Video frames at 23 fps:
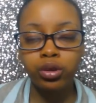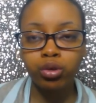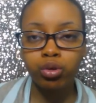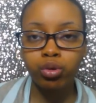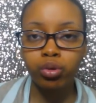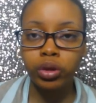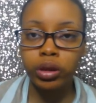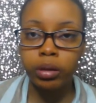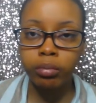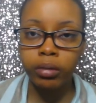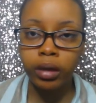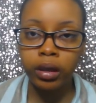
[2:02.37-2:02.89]
the screw
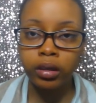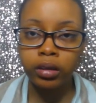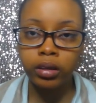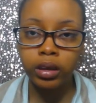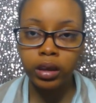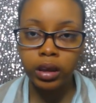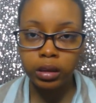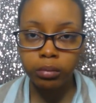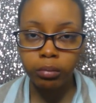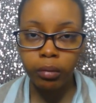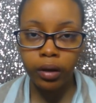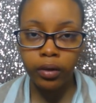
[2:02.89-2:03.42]
tape letters
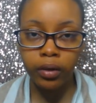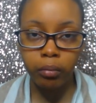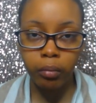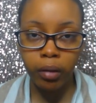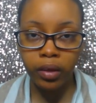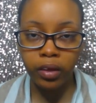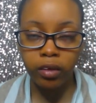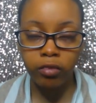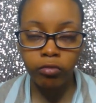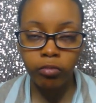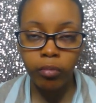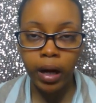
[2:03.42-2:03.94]
this month, the
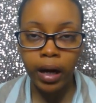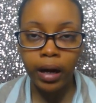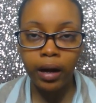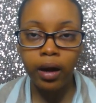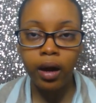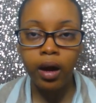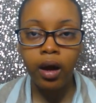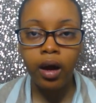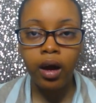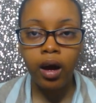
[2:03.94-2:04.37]
month of May,